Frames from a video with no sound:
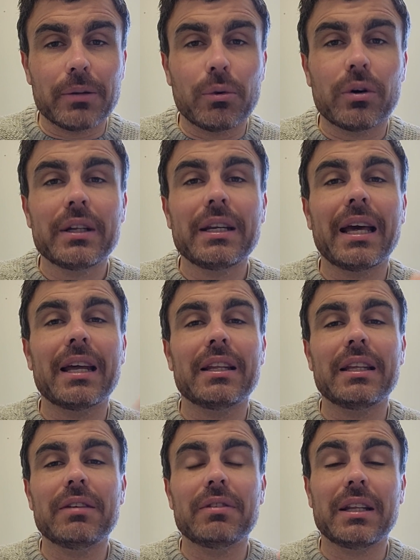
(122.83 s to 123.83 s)
in the morning and
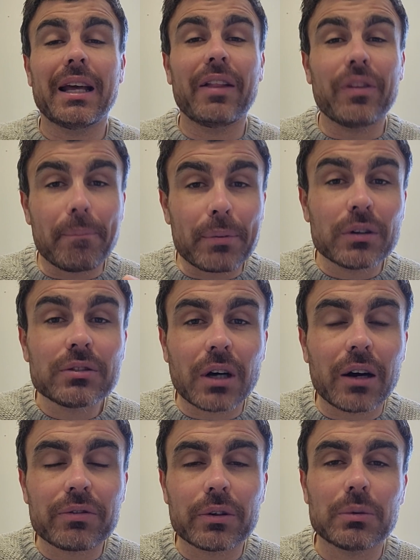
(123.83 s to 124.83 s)
an evening. And the burnt
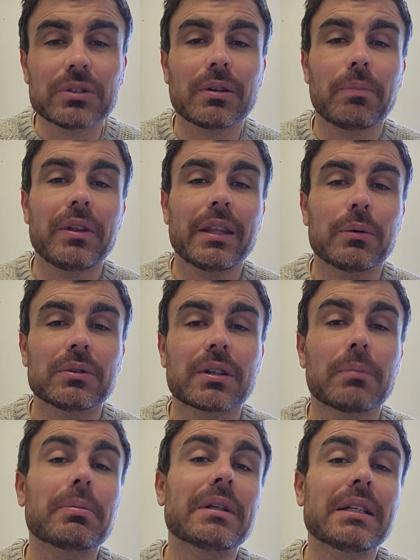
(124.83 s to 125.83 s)
offering was something that was
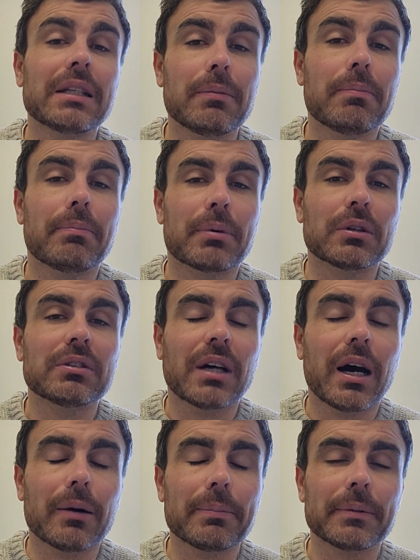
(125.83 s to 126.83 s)
completely burnt
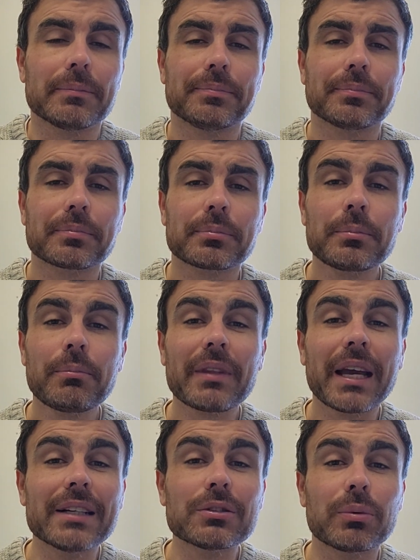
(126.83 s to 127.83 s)
up,
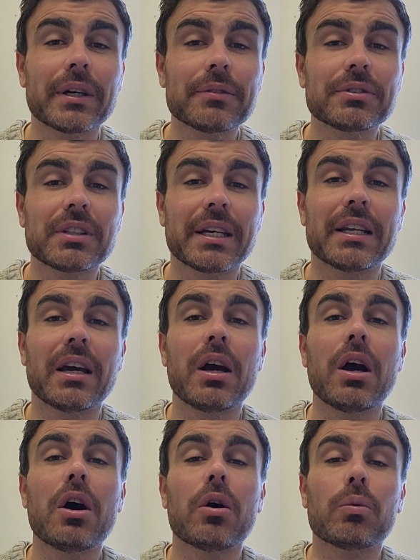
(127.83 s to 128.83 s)
as a way of saying
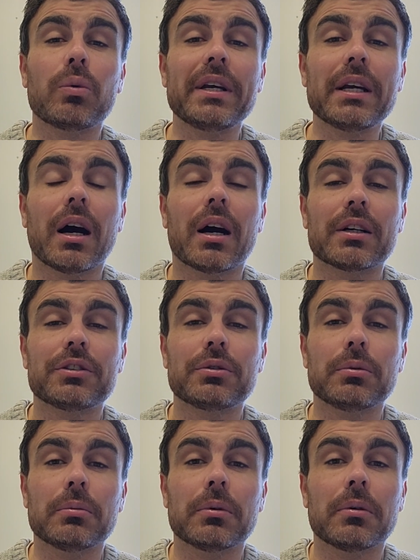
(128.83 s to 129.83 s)
we are
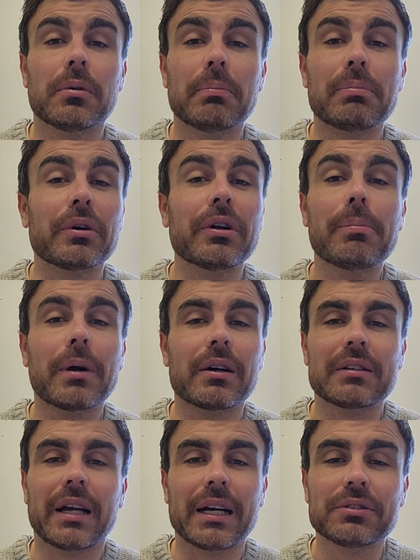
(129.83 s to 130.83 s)
to burn up our
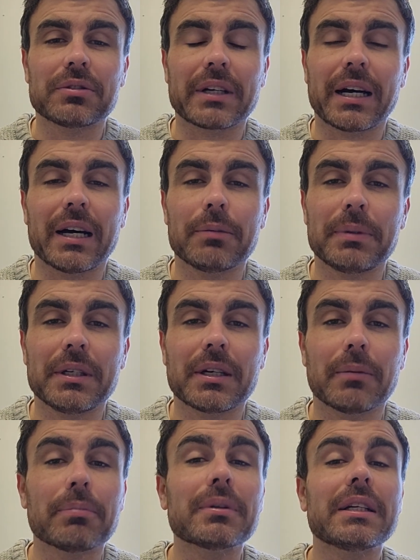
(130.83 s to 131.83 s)
lives for God, be
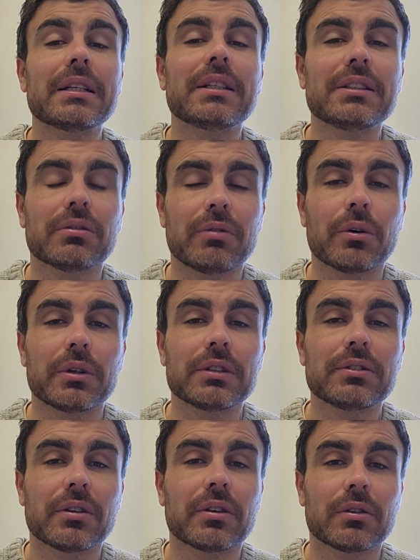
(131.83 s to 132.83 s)
completely devoted
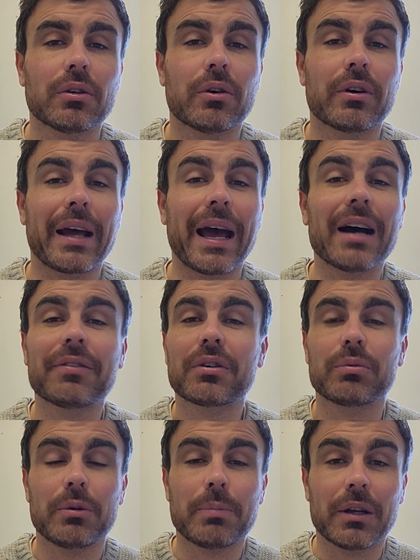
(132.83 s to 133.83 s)
to the Lord after
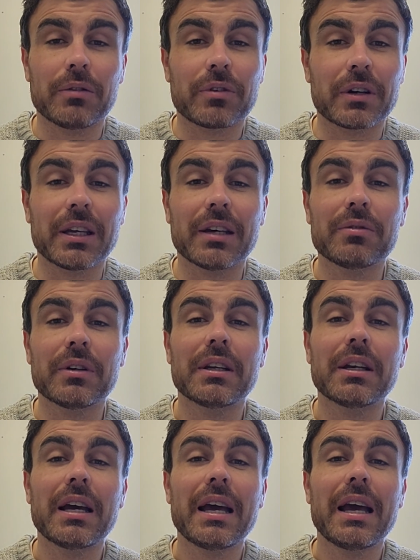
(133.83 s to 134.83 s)
we've been forgiven